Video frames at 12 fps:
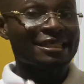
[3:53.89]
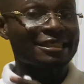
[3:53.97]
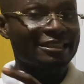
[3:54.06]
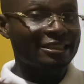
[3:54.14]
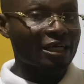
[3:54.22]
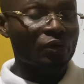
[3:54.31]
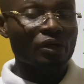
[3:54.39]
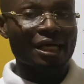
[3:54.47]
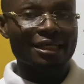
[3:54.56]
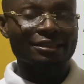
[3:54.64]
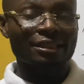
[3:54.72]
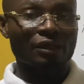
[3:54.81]
0
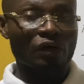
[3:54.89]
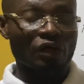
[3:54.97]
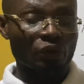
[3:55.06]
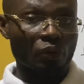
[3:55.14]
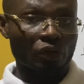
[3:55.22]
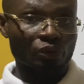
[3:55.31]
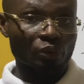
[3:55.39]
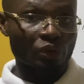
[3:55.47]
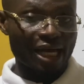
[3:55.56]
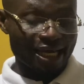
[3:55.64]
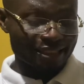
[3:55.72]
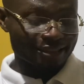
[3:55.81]
less than or equal to
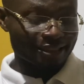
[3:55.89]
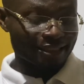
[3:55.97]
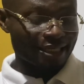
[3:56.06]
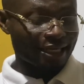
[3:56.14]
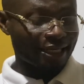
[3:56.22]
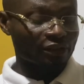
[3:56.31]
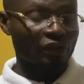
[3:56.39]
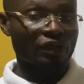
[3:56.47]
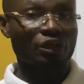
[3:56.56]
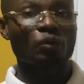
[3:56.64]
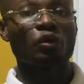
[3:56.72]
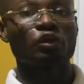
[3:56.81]
x less than or
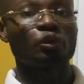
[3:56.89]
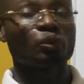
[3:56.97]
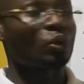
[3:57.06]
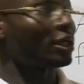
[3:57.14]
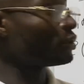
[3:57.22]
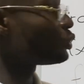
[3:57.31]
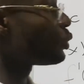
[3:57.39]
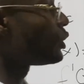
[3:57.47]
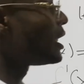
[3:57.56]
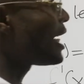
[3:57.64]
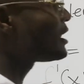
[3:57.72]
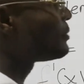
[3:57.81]
equal to 1. So
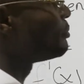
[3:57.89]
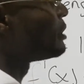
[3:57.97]
that